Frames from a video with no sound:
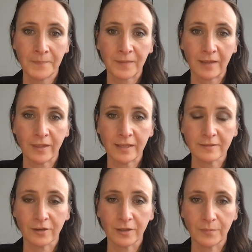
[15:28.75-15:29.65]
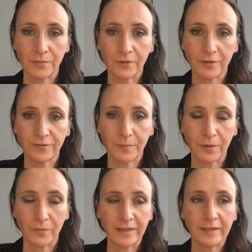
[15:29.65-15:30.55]
it's going to improve,
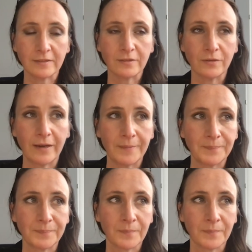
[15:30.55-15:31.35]
but we need to